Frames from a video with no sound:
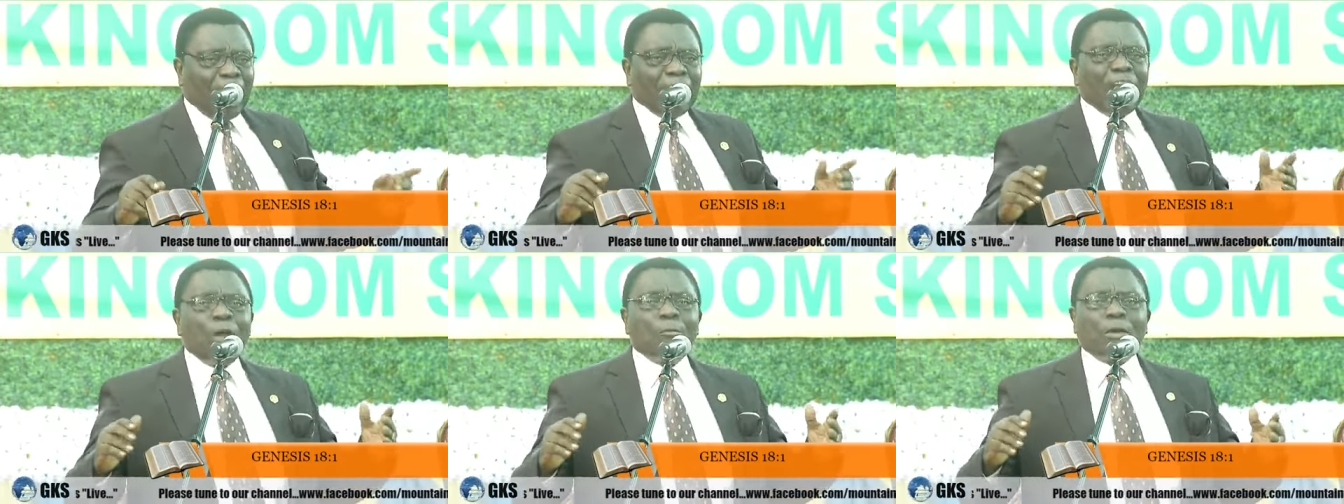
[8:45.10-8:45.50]

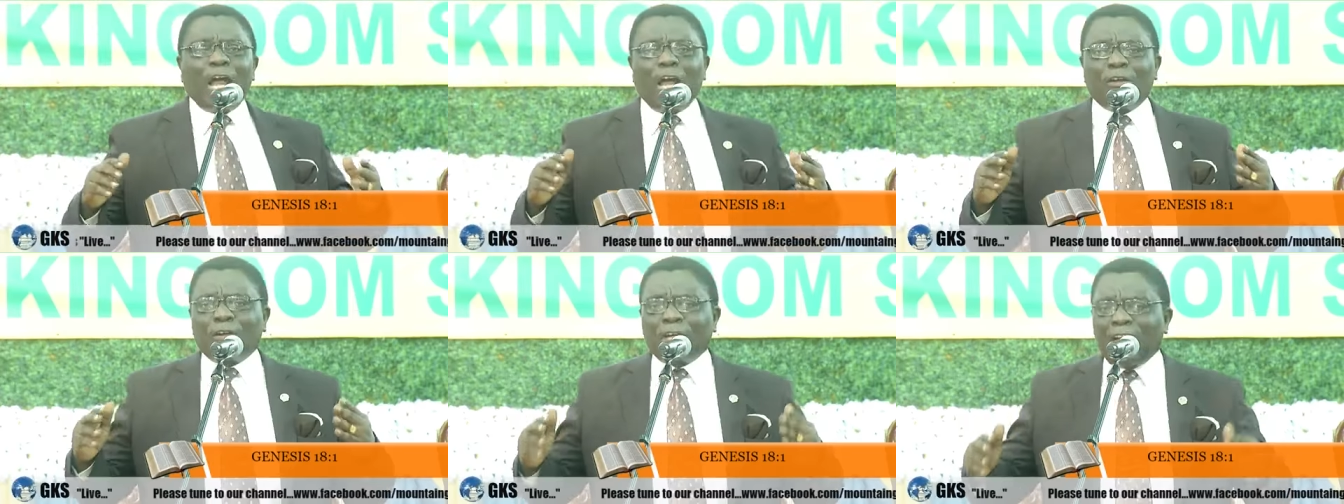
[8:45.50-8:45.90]
And
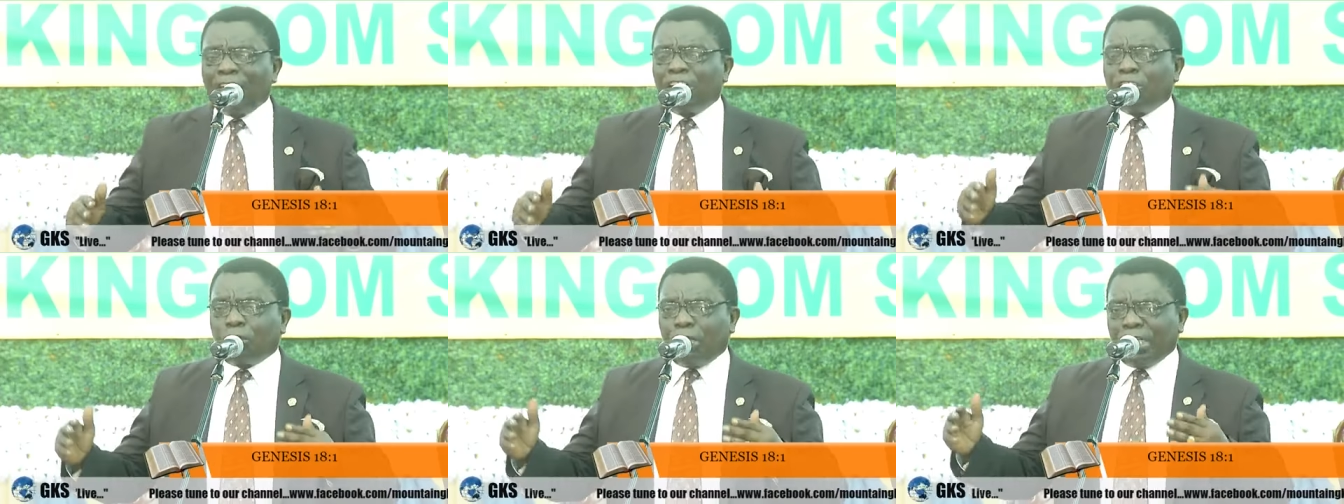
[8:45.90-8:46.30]
Abraham
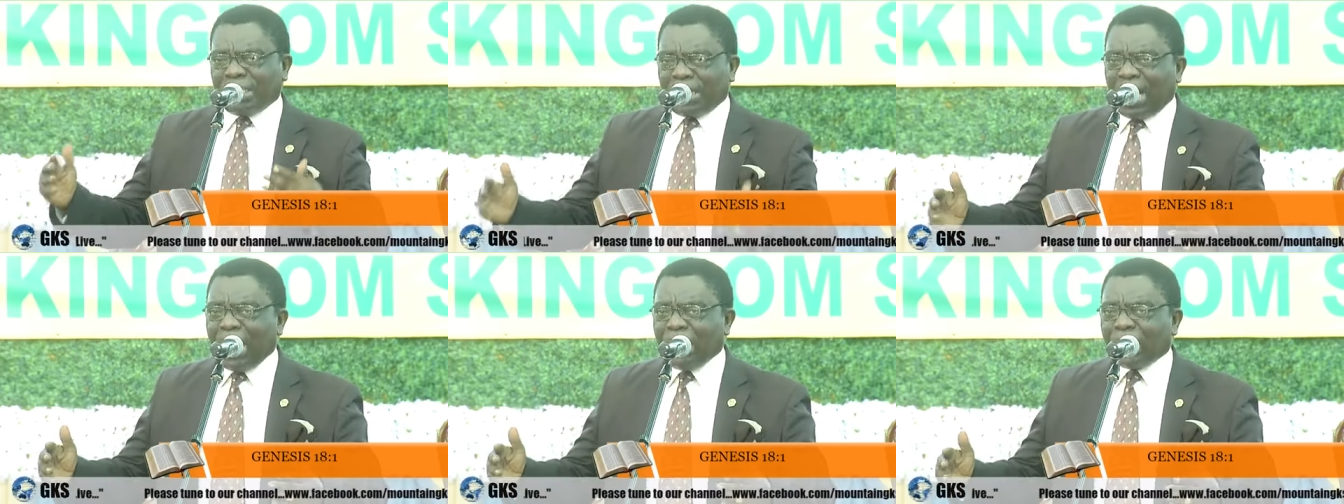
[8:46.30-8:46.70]
ran into the
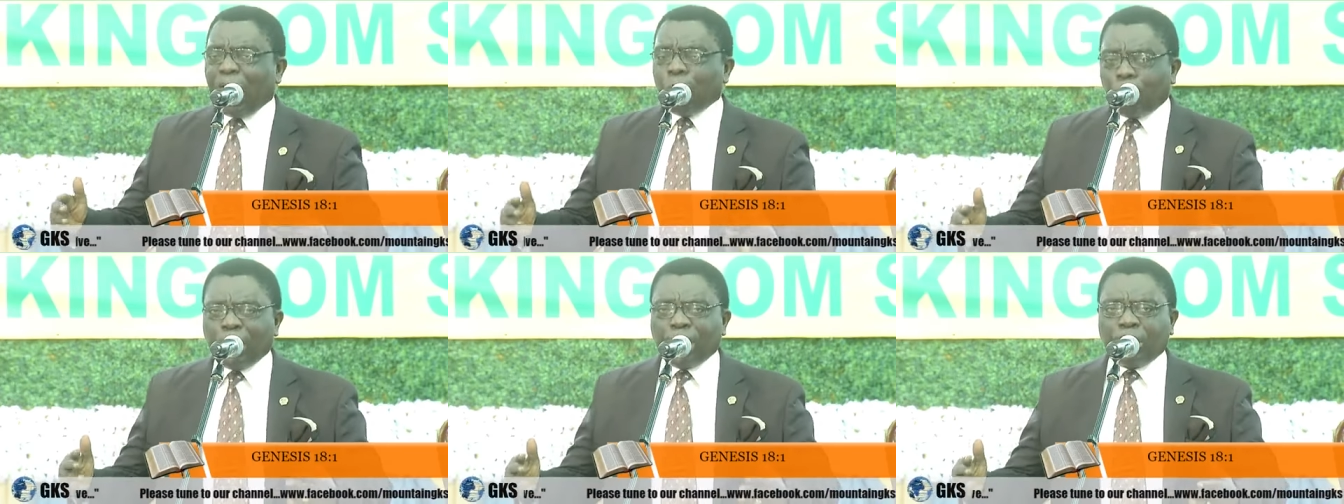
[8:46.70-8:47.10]
tent.
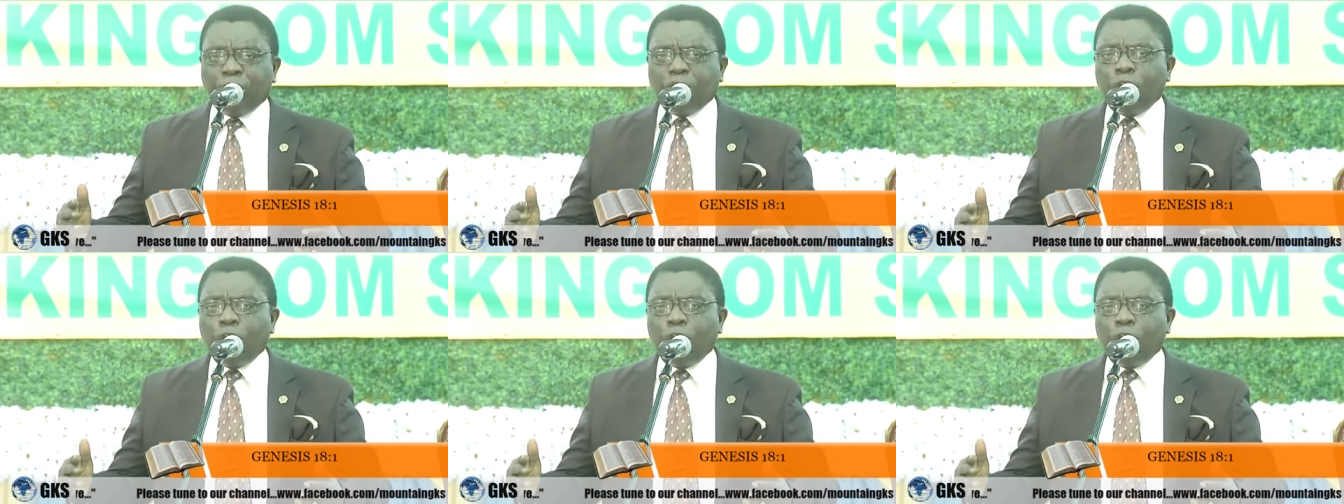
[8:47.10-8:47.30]
And what did he